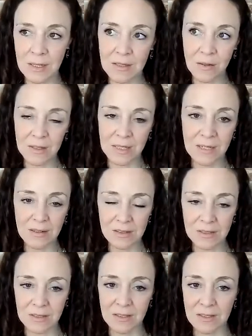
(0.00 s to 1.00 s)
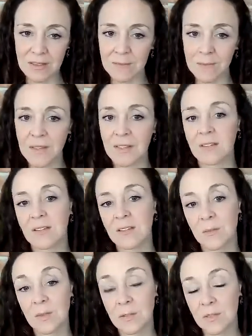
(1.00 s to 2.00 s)
on the outside, the things
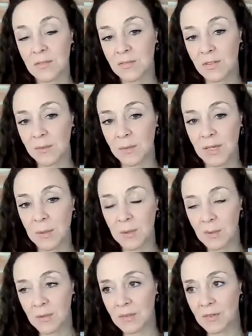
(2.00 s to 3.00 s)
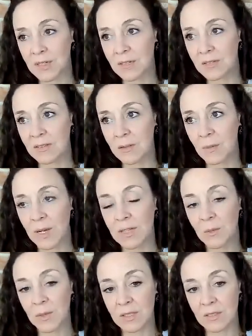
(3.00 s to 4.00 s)
that we do for other people, the way
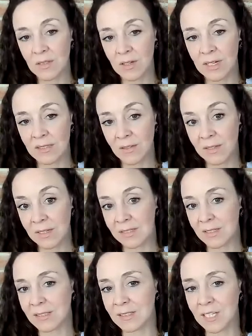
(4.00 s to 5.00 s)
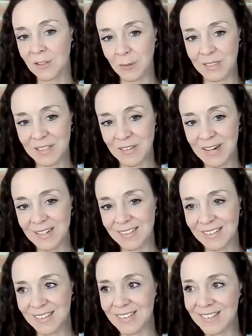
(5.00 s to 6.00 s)
that we interact. Are they successful
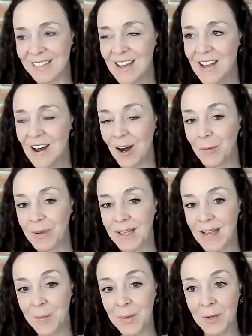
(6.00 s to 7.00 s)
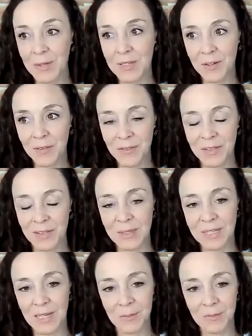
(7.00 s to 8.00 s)
interactions? Are we happy? Are we confident? Are we
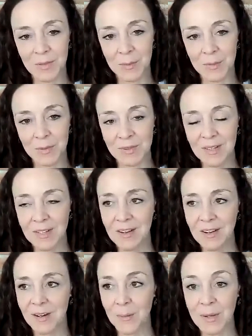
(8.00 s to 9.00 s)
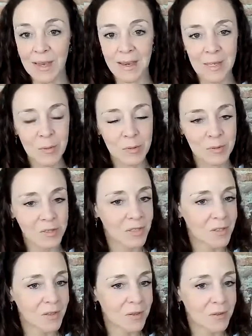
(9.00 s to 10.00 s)
comfortable? Are we able
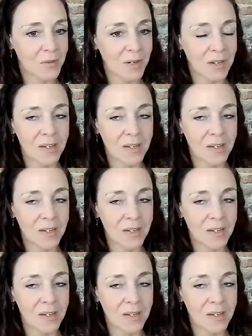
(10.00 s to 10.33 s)
to